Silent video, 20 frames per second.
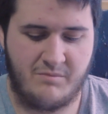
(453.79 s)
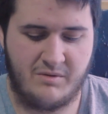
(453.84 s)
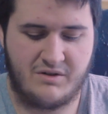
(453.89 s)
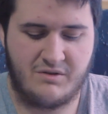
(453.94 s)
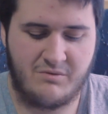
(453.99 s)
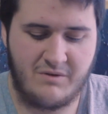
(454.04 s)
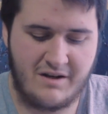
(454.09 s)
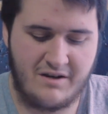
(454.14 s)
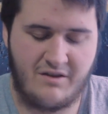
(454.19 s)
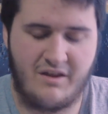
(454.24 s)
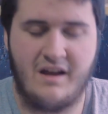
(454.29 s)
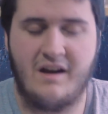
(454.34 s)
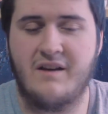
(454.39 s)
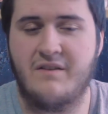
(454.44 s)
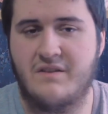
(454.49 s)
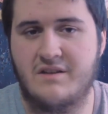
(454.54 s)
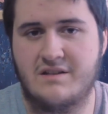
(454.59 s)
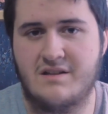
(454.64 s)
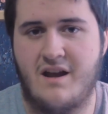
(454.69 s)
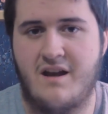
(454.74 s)
between then
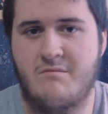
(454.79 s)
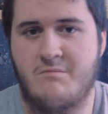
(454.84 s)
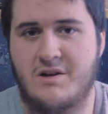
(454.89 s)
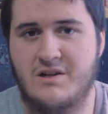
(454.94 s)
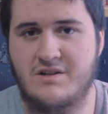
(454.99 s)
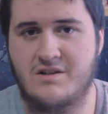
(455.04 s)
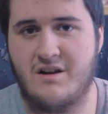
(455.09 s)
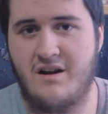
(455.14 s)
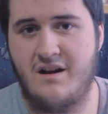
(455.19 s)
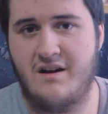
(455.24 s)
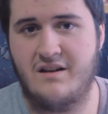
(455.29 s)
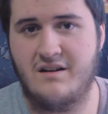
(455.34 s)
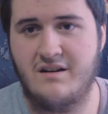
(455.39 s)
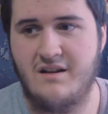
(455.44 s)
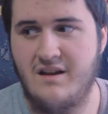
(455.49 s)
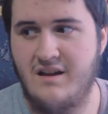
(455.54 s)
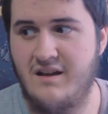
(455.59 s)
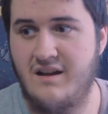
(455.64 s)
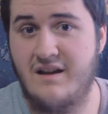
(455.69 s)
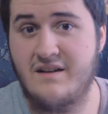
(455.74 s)
and the time I shot it,
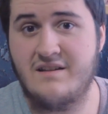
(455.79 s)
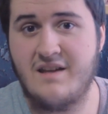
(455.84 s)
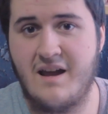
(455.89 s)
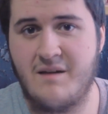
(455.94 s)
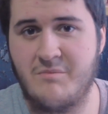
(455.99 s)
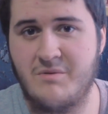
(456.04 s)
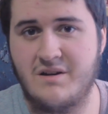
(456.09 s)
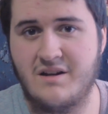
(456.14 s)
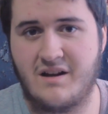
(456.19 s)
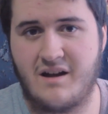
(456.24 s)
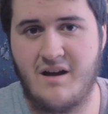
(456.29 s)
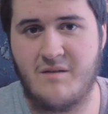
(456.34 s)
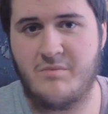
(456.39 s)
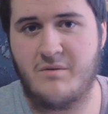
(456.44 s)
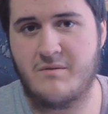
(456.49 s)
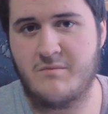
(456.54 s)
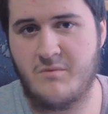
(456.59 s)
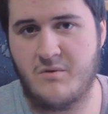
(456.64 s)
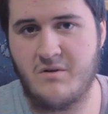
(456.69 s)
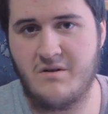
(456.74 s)
it's happened a
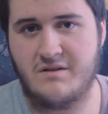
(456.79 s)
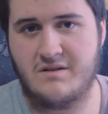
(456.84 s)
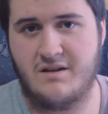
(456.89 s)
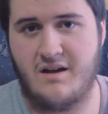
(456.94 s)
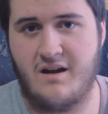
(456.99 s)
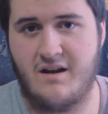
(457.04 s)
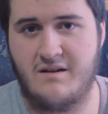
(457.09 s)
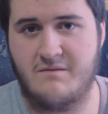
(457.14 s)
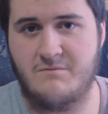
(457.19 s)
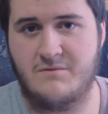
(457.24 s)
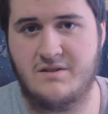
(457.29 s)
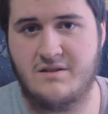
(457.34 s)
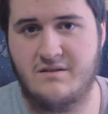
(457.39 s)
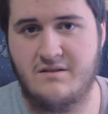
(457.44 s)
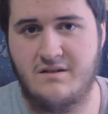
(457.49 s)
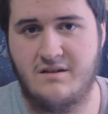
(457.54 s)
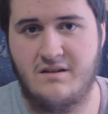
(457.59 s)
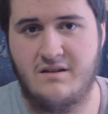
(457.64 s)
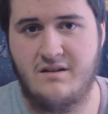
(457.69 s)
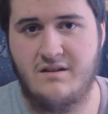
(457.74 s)
couple more times.
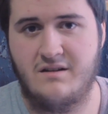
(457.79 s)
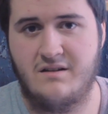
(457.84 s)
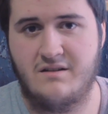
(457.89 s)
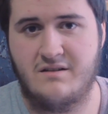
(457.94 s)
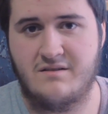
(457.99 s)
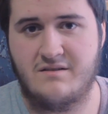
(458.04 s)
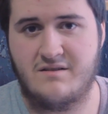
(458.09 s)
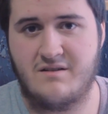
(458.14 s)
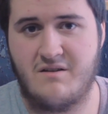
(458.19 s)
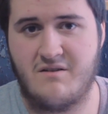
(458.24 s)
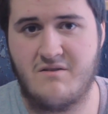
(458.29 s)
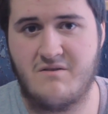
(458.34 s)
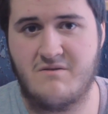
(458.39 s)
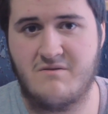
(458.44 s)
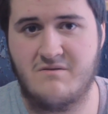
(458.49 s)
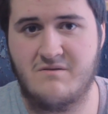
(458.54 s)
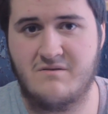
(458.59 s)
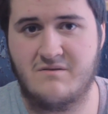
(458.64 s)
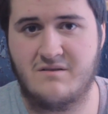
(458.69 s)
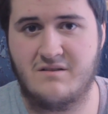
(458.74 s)

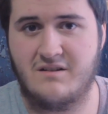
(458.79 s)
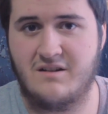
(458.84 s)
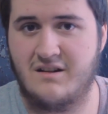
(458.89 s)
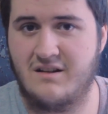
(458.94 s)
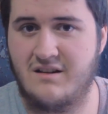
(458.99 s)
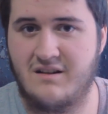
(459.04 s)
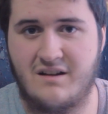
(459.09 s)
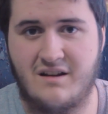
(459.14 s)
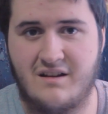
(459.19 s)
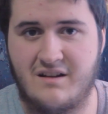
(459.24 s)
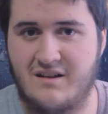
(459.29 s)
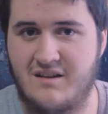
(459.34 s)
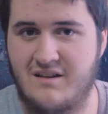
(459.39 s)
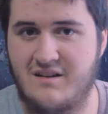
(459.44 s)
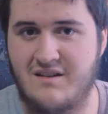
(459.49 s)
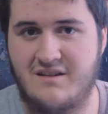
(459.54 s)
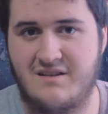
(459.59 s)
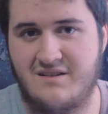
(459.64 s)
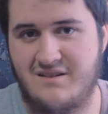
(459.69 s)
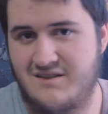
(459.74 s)
So,
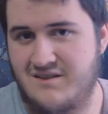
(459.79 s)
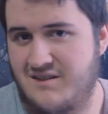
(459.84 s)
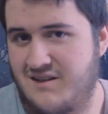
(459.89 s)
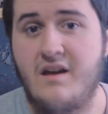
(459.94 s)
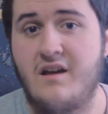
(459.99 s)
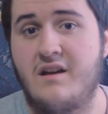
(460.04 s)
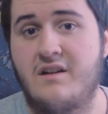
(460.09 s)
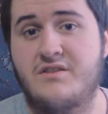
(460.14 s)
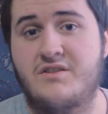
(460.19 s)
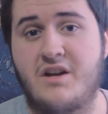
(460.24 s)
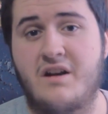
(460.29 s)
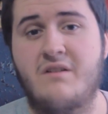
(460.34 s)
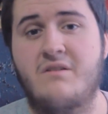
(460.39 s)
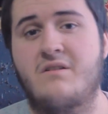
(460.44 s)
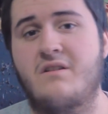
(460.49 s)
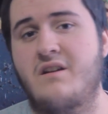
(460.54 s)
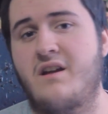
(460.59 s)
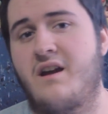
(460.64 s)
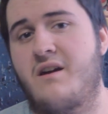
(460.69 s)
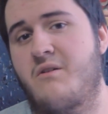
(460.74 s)

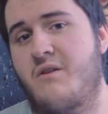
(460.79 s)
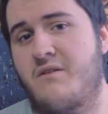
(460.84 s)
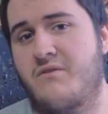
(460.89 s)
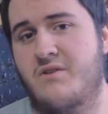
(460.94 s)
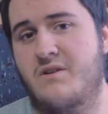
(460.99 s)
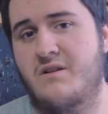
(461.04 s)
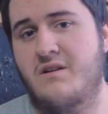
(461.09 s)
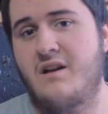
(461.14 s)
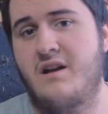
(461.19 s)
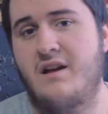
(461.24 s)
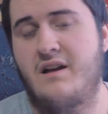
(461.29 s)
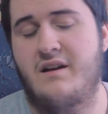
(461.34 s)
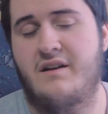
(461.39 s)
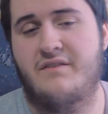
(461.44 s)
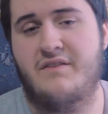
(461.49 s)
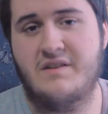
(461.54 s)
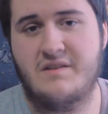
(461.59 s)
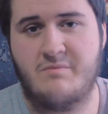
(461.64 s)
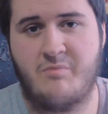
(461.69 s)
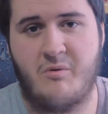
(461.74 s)
generally, however,
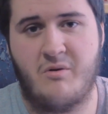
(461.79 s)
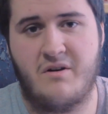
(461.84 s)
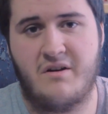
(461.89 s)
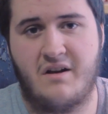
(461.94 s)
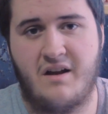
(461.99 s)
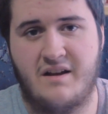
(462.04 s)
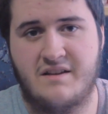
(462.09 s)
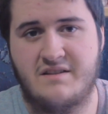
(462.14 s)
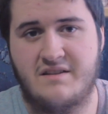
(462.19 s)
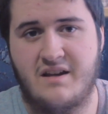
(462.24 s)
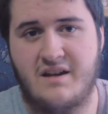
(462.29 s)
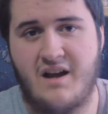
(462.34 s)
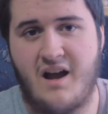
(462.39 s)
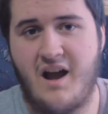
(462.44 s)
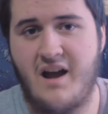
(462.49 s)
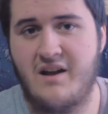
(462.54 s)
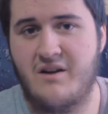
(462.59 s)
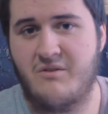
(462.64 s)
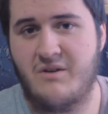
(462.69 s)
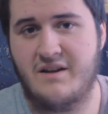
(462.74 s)
at this point, I'd say
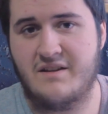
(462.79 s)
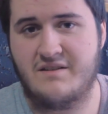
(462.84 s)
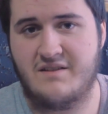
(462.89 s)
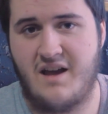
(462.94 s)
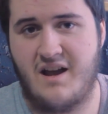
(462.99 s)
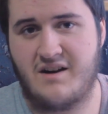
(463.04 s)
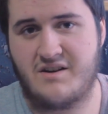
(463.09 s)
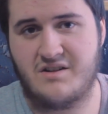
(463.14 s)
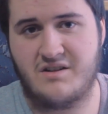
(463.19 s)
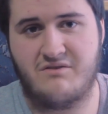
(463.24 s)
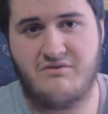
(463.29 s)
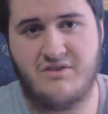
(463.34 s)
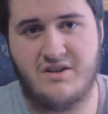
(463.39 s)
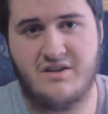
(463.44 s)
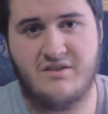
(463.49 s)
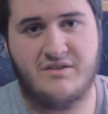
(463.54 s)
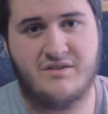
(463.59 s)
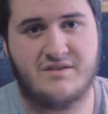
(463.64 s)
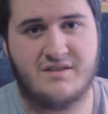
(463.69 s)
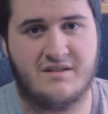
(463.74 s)
iOS actually
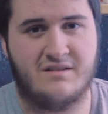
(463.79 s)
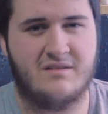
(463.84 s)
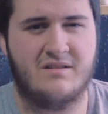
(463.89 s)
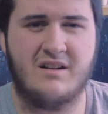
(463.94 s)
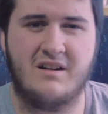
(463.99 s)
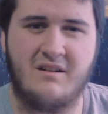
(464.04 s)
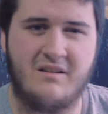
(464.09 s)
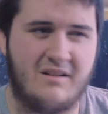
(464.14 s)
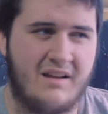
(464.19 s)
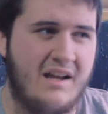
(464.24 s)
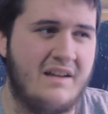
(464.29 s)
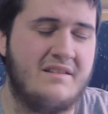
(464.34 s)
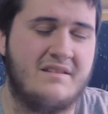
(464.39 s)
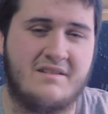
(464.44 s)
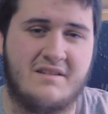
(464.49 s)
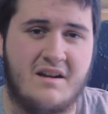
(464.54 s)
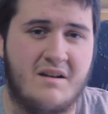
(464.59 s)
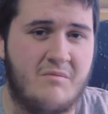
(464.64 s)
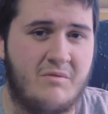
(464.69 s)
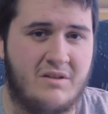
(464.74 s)
feels a little less
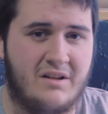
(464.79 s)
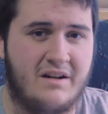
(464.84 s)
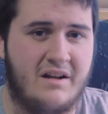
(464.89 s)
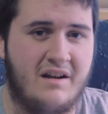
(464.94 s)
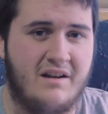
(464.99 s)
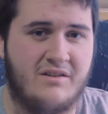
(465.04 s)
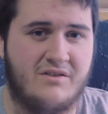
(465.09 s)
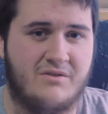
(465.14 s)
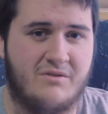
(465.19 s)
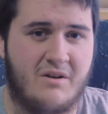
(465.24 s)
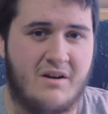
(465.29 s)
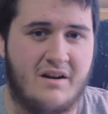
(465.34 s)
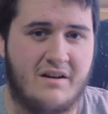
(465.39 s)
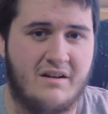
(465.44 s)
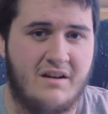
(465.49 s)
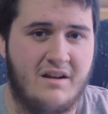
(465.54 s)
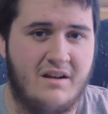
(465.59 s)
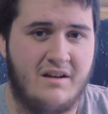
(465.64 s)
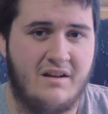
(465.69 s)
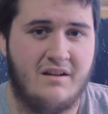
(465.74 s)
stable than Android.
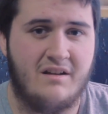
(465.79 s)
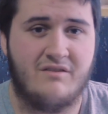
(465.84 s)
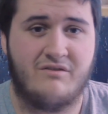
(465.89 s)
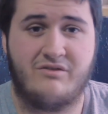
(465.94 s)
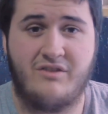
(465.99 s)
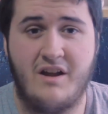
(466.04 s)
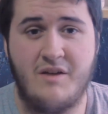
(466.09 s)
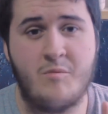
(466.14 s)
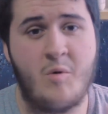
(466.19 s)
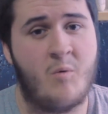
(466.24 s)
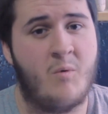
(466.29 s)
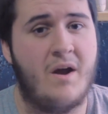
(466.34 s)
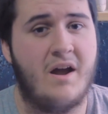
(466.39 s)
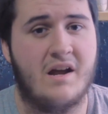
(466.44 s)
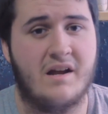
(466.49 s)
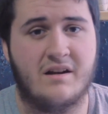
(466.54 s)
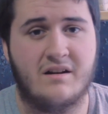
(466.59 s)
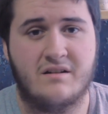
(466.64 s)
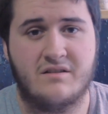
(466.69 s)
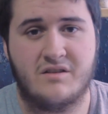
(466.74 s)
Flame
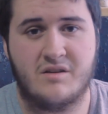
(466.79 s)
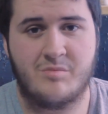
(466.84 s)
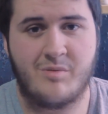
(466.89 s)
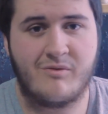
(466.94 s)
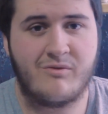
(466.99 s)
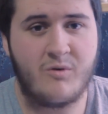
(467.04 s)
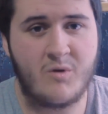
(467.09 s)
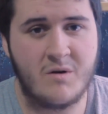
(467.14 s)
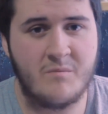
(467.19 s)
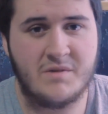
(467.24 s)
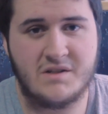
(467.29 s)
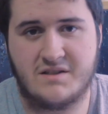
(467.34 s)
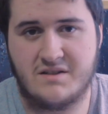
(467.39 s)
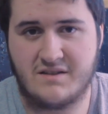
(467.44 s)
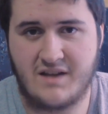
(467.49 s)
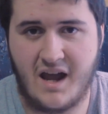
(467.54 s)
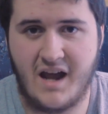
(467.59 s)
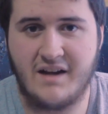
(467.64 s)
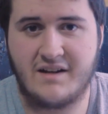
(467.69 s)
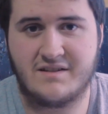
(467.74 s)
away. The performance
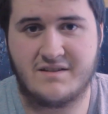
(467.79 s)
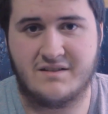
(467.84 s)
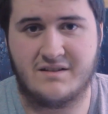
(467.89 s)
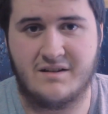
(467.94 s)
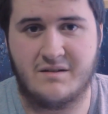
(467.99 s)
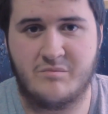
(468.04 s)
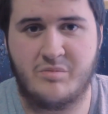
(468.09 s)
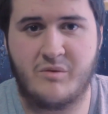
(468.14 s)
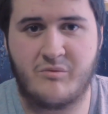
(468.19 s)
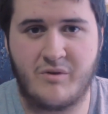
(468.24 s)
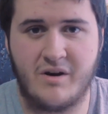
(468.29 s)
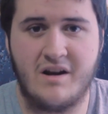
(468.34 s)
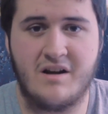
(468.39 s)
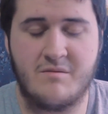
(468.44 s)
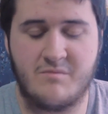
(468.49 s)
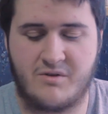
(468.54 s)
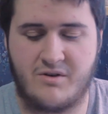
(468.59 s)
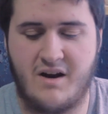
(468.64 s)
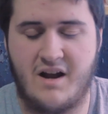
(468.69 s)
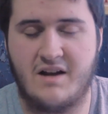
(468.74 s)
is excellent, but
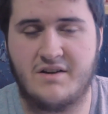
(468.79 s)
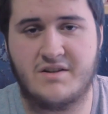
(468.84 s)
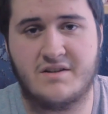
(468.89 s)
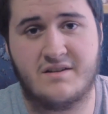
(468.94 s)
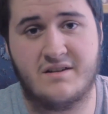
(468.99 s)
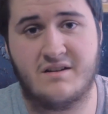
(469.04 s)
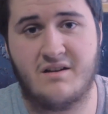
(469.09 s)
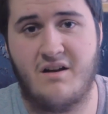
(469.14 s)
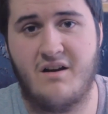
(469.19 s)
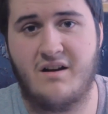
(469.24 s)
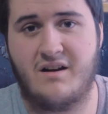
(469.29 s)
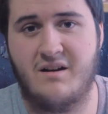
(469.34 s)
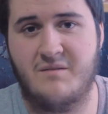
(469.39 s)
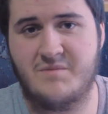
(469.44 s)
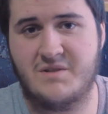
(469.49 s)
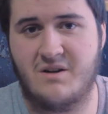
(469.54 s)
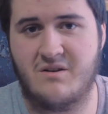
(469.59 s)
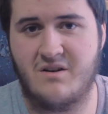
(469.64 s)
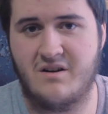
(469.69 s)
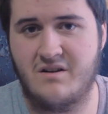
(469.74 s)
random crashes and
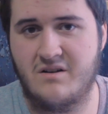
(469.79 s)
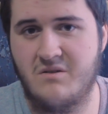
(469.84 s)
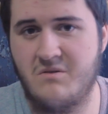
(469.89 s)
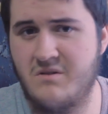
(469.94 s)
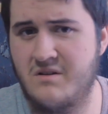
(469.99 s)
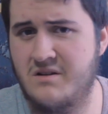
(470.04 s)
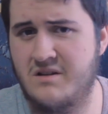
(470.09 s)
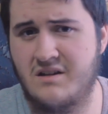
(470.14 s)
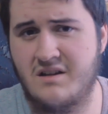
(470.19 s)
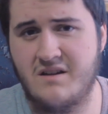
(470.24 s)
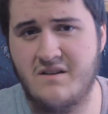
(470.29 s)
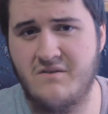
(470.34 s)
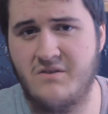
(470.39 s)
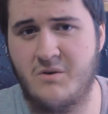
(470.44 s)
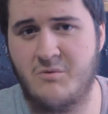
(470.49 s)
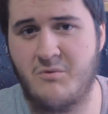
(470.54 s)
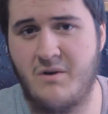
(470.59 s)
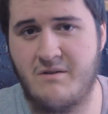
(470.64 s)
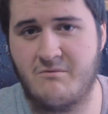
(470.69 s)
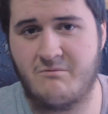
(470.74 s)
lockups are annoying
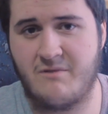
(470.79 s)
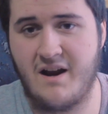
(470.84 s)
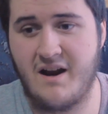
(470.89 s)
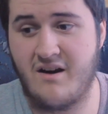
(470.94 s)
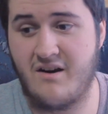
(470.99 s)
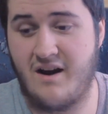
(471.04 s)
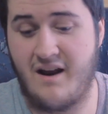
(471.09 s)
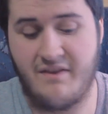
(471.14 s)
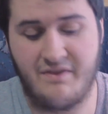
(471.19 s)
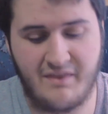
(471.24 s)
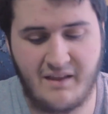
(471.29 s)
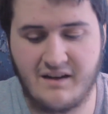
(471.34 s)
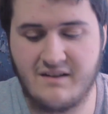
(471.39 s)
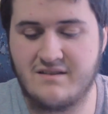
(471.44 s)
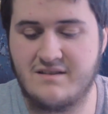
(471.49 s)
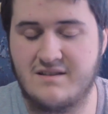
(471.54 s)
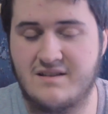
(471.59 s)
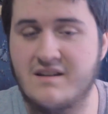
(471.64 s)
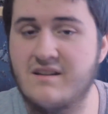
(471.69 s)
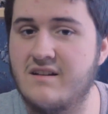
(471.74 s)
even when rare, and they
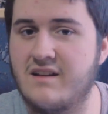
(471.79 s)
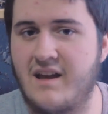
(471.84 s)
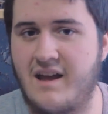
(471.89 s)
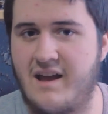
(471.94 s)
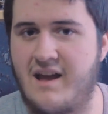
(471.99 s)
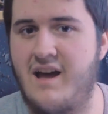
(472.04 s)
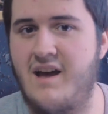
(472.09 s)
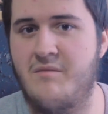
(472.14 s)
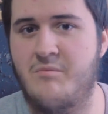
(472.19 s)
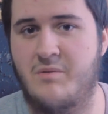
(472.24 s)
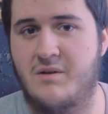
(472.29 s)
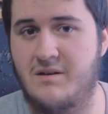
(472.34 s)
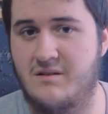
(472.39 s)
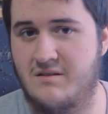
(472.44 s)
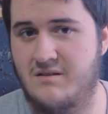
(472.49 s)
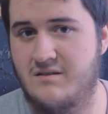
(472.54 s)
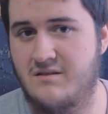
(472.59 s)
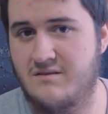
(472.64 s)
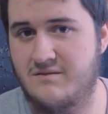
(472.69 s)
did happen.